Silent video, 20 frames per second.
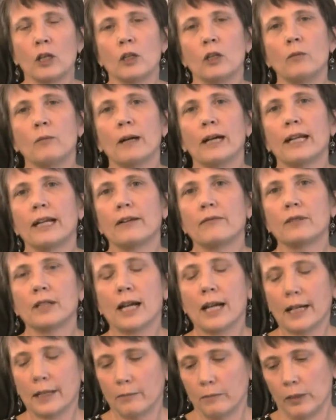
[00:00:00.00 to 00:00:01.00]
You might have
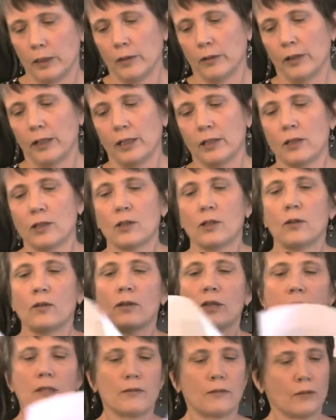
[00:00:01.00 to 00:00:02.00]
time periods. So
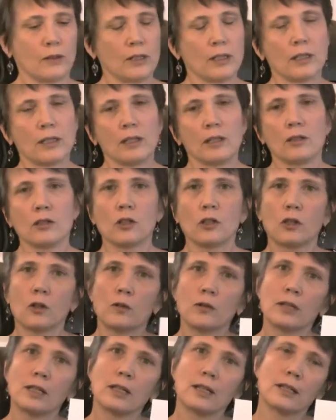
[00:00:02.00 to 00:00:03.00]
this, for instance,
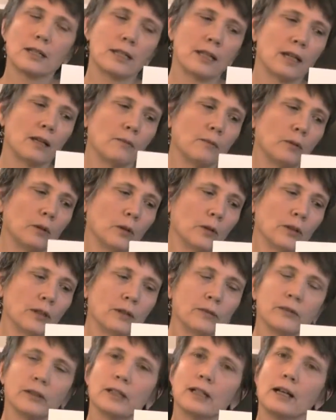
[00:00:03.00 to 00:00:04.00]
shows an example. The
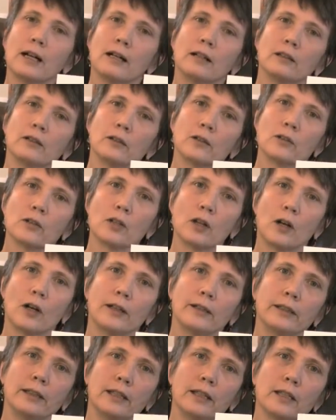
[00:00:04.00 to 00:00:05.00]
different colors
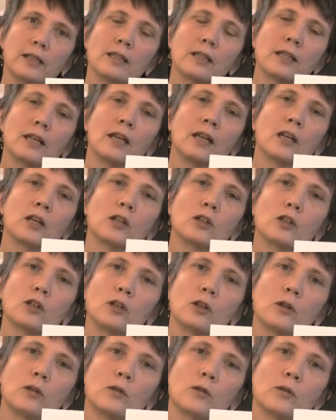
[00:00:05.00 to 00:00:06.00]
on this
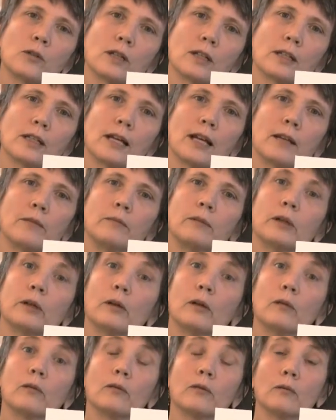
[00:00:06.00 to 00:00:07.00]
shows a time
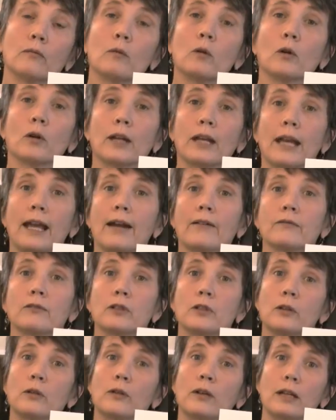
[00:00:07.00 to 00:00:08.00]
period for morning,
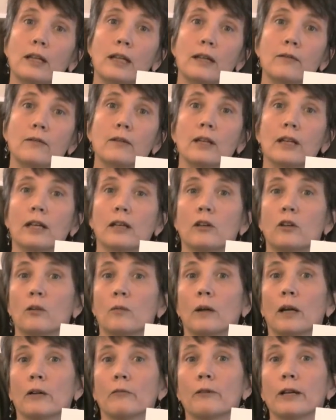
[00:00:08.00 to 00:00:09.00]
afternoon, and evening, and you
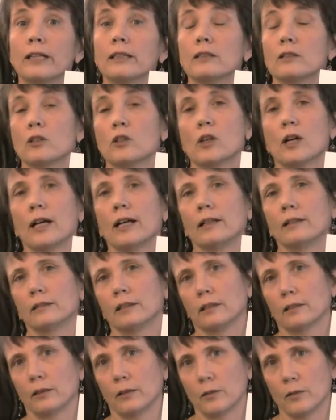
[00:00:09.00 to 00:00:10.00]
might rate the child
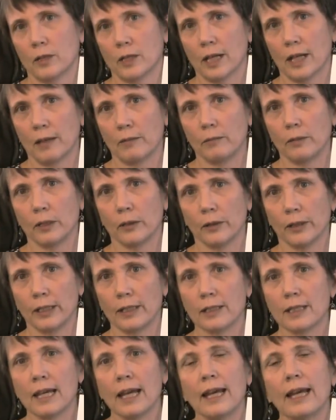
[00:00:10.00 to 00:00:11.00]
on those time
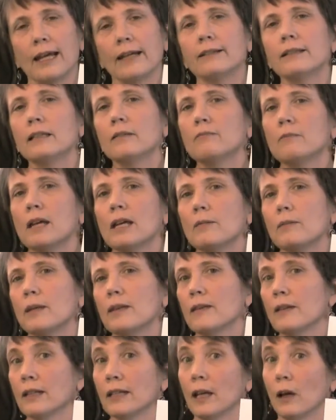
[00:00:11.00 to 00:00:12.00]
periods. And then
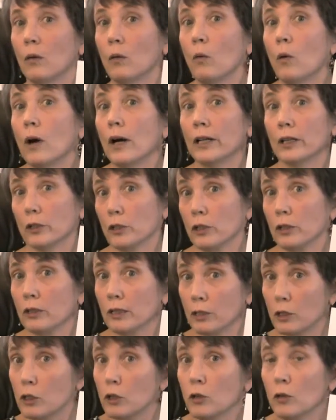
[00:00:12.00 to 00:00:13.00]
maybe they'd get 1 or
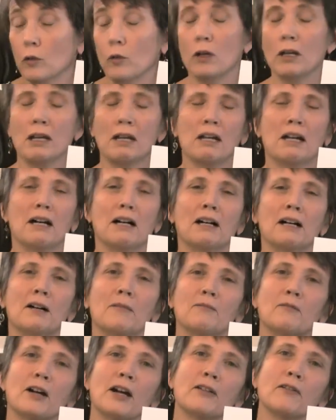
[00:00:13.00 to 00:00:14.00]
2
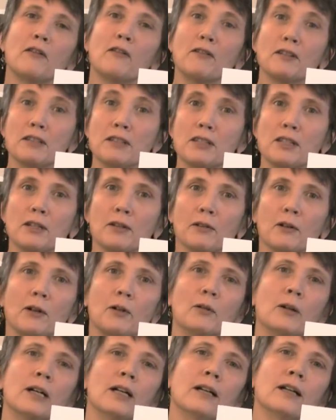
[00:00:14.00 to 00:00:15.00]
rather than
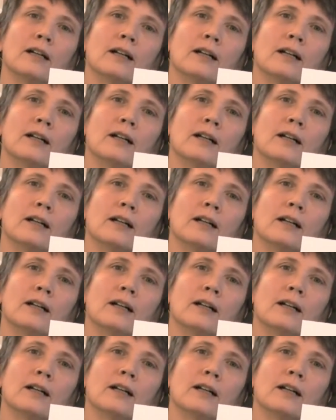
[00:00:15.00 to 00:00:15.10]
0.